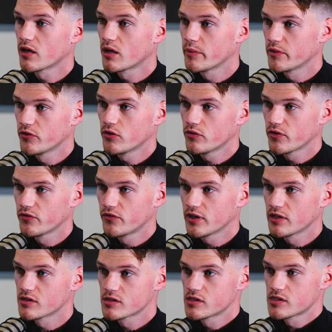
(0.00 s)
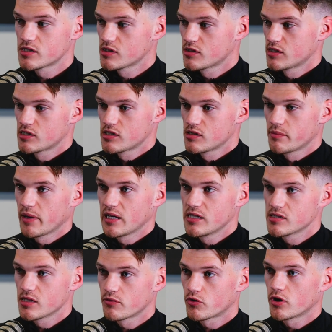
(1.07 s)
I'm involved in fitness. This is
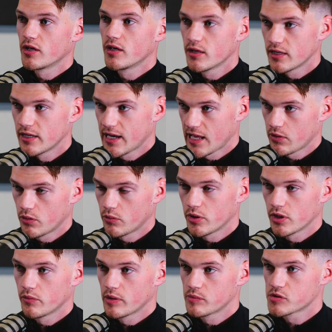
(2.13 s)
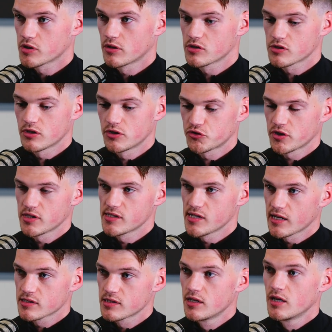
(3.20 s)
amazing. Right now I want a website that's going to
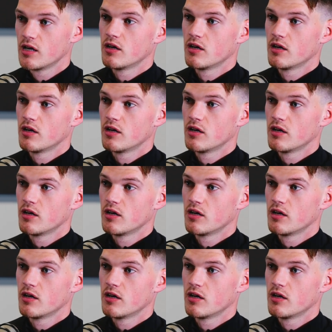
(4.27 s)
transact.